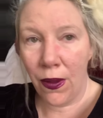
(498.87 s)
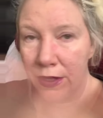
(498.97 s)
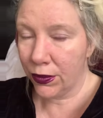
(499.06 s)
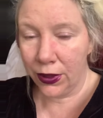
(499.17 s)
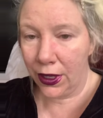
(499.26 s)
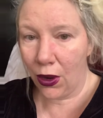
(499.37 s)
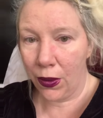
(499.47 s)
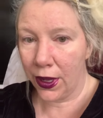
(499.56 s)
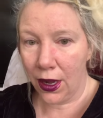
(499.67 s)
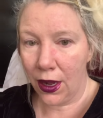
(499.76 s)
that's really
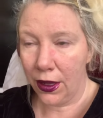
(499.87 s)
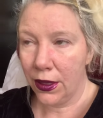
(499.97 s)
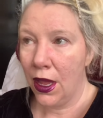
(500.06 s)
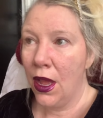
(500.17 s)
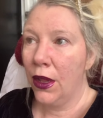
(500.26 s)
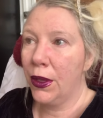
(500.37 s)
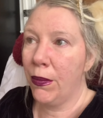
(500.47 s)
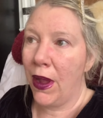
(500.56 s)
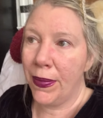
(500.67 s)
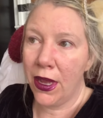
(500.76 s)
going on. You
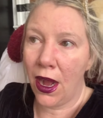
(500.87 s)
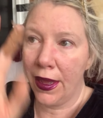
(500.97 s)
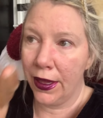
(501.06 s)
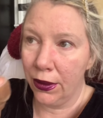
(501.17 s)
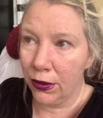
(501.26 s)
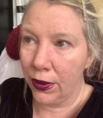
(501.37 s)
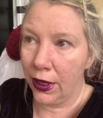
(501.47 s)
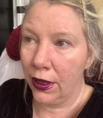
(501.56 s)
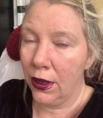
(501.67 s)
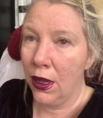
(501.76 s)
might be high
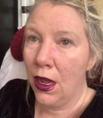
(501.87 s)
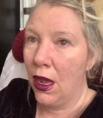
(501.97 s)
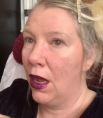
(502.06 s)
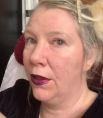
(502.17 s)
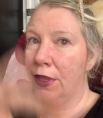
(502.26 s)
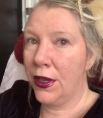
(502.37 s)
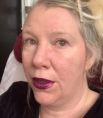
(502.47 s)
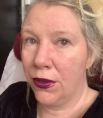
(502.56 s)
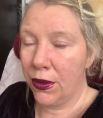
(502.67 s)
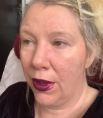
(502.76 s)
Hitlering and thinking
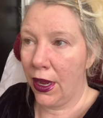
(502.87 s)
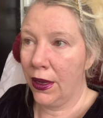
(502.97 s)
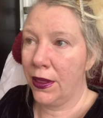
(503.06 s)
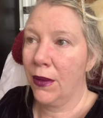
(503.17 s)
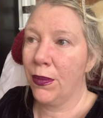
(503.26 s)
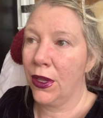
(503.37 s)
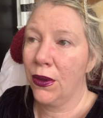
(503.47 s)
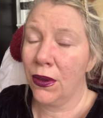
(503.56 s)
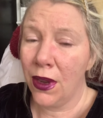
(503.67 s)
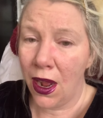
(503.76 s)
you're doing anything, but
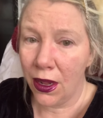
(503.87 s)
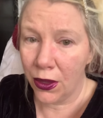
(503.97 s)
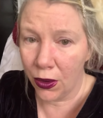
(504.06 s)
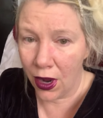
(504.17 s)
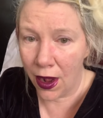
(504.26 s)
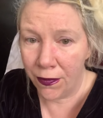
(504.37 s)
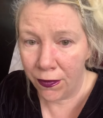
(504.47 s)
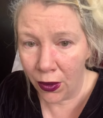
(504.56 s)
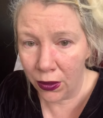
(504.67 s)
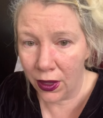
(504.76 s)
you're not. You're a
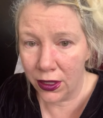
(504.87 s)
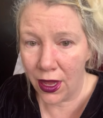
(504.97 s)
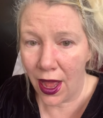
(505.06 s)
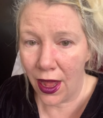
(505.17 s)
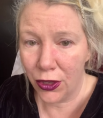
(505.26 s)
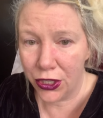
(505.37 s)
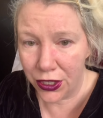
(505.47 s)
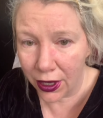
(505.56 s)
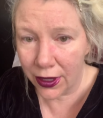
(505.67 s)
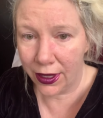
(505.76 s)
full on
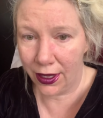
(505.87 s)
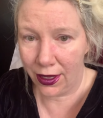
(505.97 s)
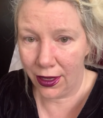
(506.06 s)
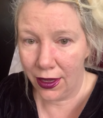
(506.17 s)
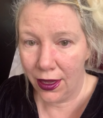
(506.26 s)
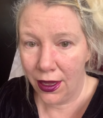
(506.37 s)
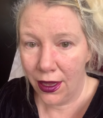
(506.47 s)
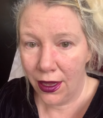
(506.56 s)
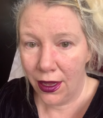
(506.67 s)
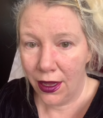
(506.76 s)
junkie
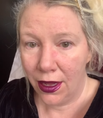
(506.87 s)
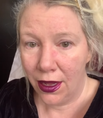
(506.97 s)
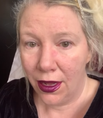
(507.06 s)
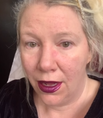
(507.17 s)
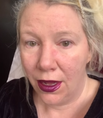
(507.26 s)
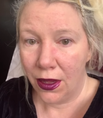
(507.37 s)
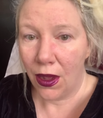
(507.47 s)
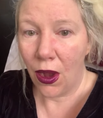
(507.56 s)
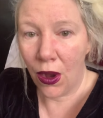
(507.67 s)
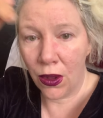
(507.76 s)

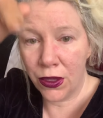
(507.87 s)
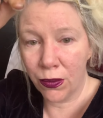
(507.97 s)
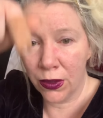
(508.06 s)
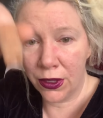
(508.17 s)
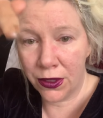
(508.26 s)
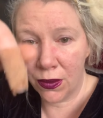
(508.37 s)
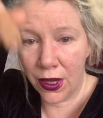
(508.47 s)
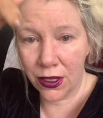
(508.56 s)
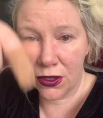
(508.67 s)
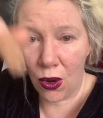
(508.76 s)
all you're really
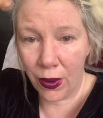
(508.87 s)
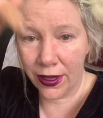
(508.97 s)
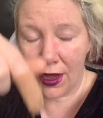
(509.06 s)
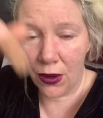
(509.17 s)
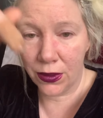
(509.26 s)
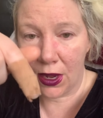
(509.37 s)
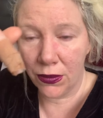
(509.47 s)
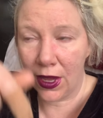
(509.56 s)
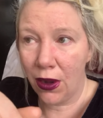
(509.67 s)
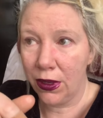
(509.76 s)
doing is going down, down,
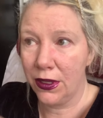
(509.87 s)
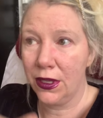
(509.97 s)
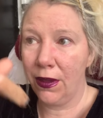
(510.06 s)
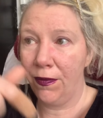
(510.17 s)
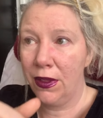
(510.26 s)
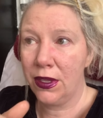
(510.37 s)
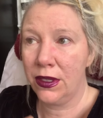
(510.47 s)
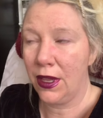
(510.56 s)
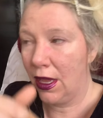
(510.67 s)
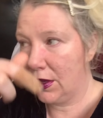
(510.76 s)
down into the fifth
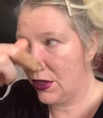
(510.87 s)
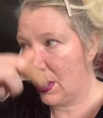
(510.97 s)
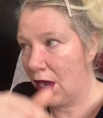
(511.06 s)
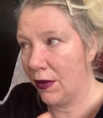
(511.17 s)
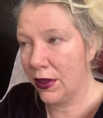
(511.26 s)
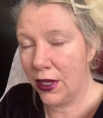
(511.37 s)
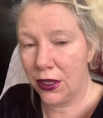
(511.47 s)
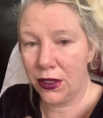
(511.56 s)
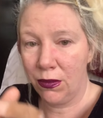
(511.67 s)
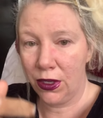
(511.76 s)
stage of
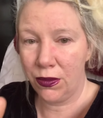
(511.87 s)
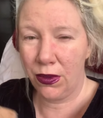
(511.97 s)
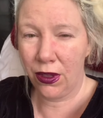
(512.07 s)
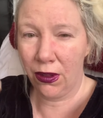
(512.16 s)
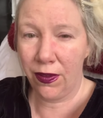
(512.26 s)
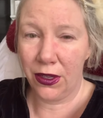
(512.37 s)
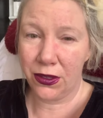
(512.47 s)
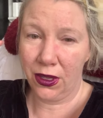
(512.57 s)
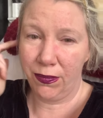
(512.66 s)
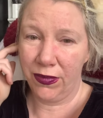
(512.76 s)
addiction, which you'll
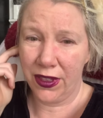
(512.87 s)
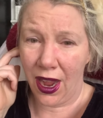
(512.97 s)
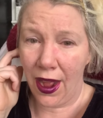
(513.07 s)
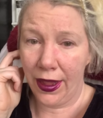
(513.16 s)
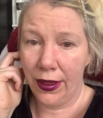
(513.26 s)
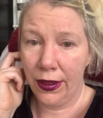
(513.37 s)
eventually die.